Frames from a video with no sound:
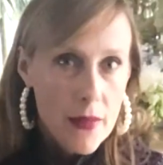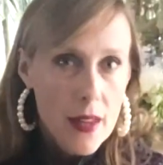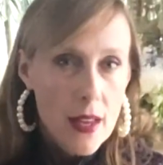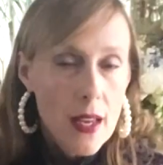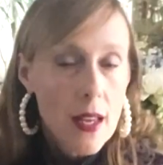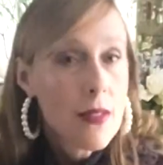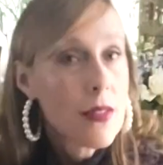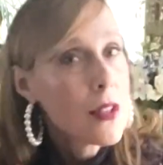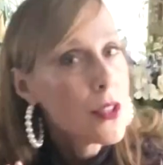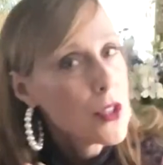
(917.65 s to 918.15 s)

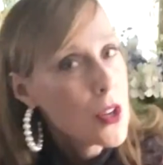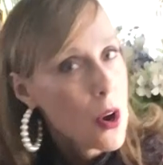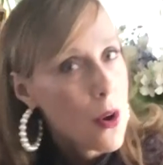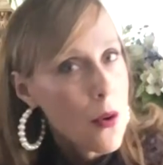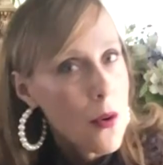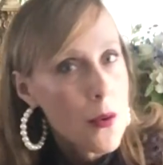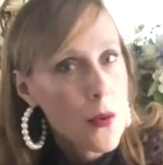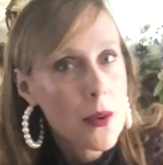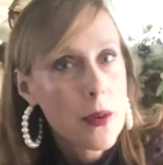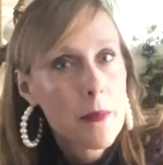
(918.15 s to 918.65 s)
in the
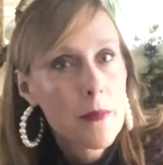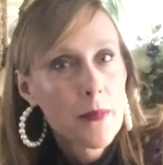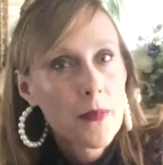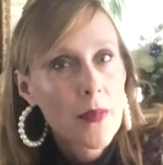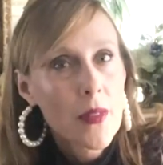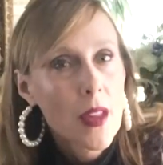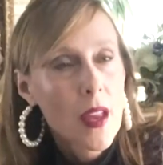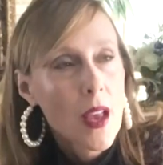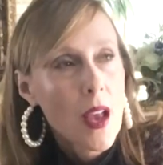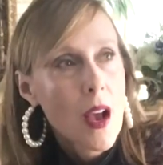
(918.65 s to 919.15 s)
tone
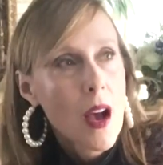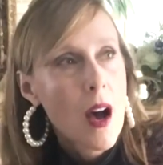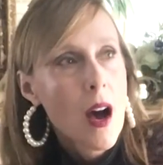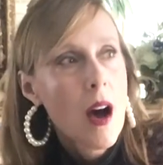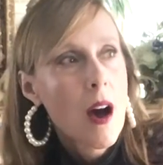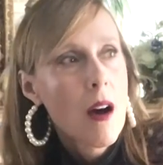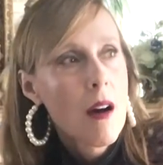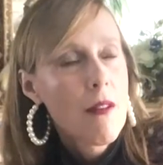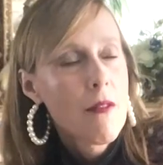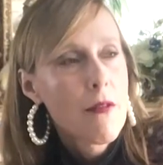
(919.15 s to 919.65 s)

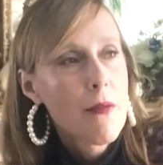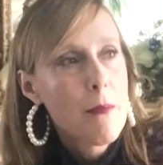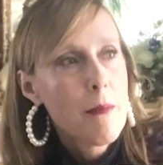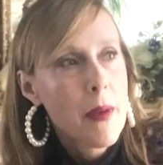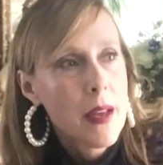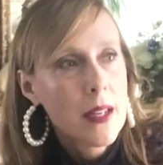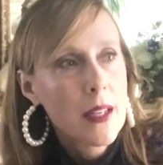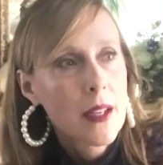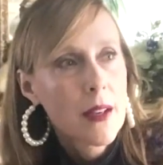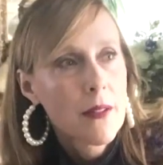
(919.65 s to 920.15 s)
of
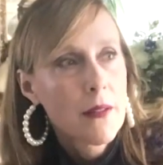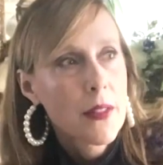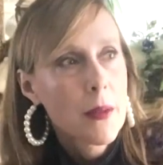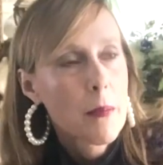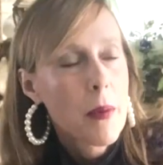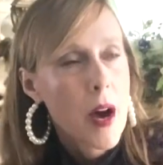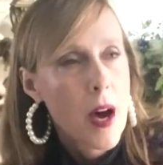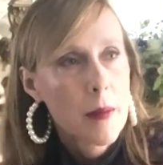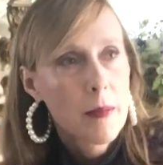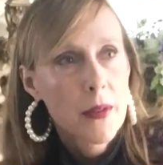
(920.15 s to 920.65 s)
many of the
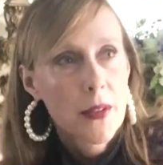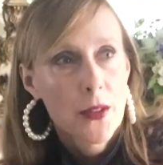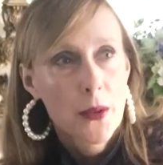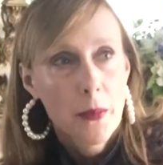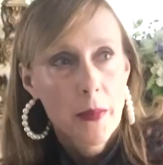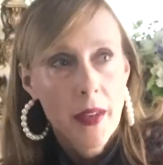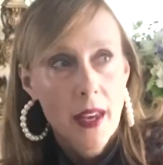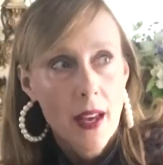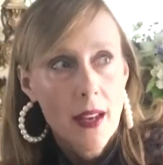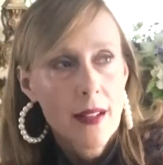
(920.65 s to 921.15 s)
popular
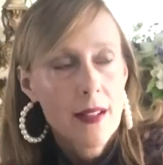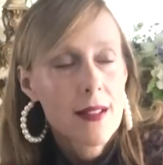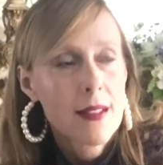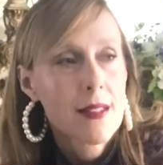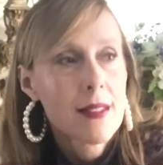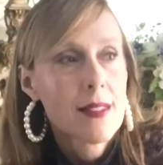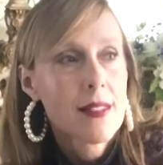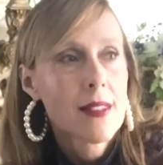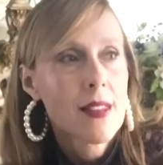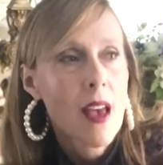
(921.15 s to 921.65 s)

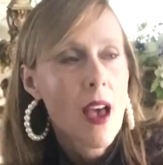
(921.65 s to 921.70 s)
pianists.